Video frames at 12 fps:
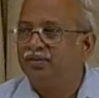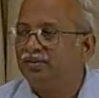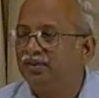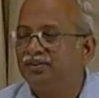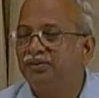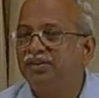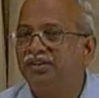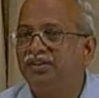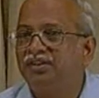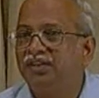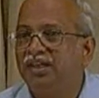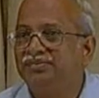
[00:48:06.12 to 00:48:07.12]
A
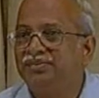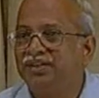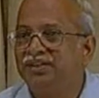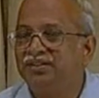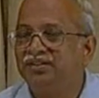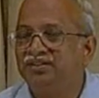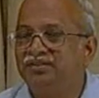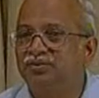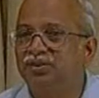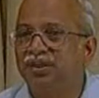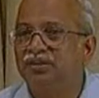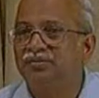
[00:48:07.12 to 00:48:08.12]
20-year life cycle is good
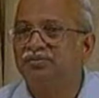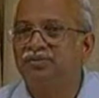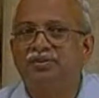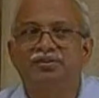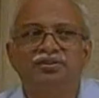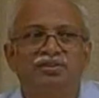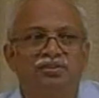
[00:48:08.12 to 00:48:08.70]
enough for the